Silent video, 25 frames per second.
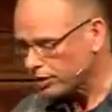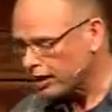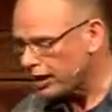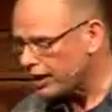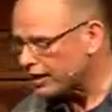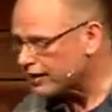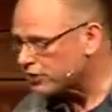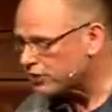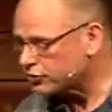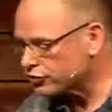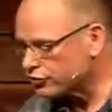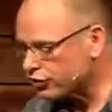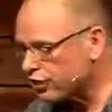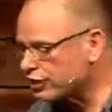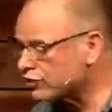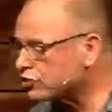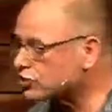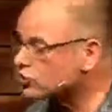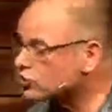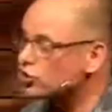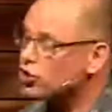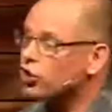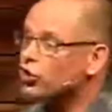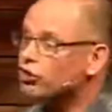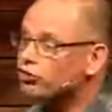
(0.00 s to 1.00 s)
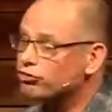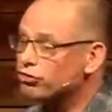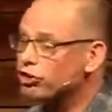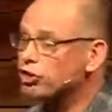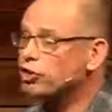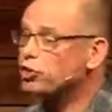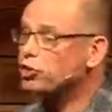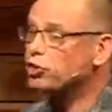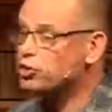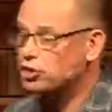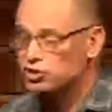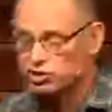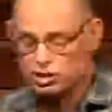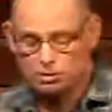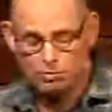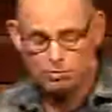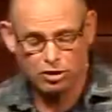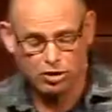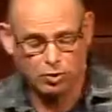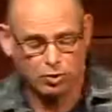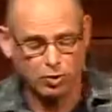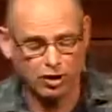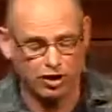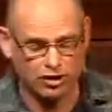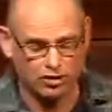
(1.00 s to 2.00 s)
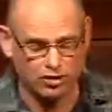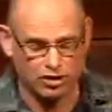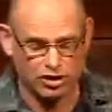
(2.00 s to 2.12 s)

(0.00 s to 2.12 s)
his friend John recorded some of the words